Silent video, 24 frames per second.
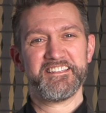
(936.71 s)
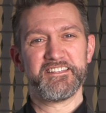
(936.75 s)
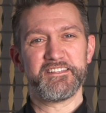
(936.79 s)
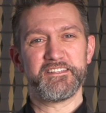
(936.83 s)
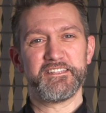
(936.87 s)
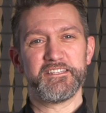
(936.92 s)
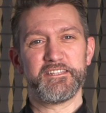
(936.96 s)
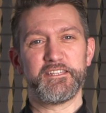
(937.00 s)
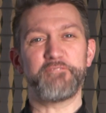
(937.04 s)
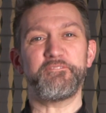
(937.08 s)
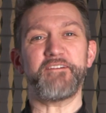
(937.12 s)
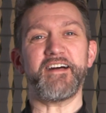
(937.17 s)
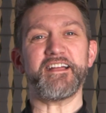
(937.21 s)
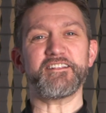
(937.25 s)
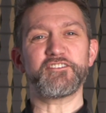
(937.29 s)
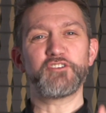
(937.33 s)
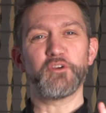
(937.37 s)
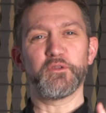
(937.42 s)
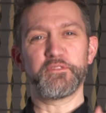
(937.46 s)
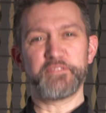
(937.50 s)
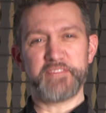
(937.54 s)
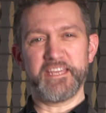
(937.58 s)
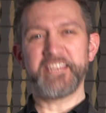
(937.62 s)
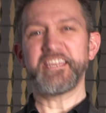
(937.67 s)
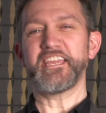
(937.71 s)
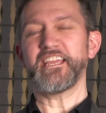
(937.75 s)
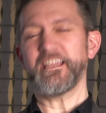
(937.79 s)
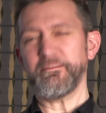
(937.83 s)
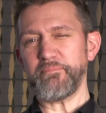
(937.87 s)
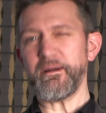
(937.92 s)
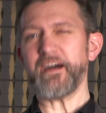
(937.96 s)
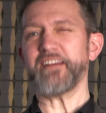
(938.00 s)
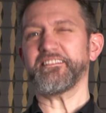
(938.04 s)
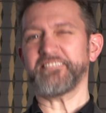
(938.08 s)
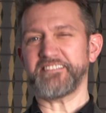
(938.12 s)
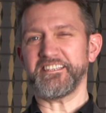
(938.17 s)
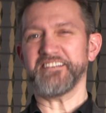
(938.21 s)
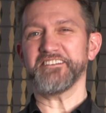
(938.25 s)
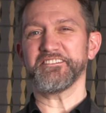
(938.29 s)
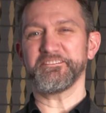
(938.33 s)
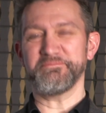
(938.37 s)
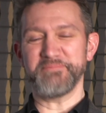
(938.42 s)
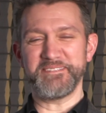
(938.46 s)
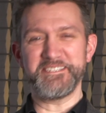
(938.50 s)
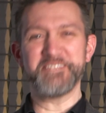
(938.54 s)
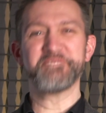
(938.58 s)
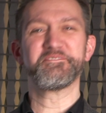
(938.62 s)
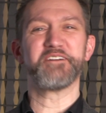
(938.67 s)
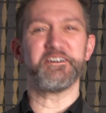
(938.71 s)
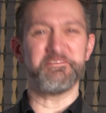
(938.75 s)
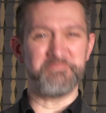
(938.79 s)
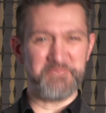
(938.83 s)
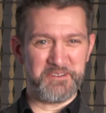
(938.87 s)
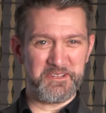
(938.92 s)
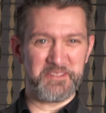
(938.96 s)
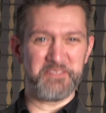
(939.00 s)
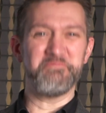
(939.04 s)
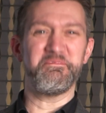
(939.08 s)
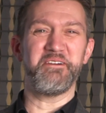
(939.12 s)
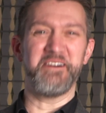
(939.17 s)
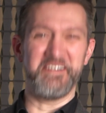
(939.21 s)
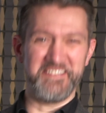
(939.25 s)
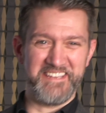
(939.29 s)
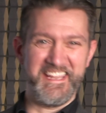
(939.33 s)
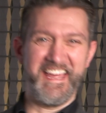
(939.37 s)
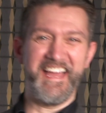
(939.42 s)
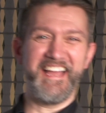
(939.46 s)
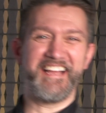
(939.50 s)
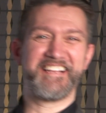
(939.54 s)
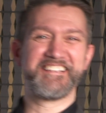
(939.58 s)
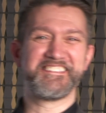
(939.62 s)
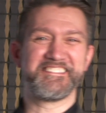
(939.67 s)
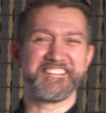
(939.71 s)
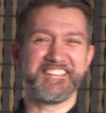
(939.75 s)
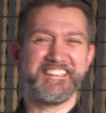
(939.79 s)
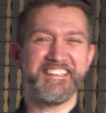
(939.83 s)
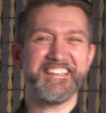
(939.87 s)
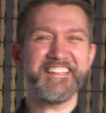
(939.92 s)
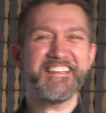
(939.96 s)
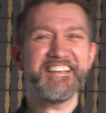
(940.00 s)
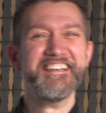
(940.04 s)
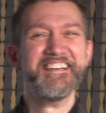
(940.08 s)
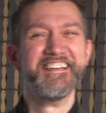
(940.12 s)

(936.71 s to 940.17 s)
The fact you're thinking about it tells me you've got more than one. Excellent.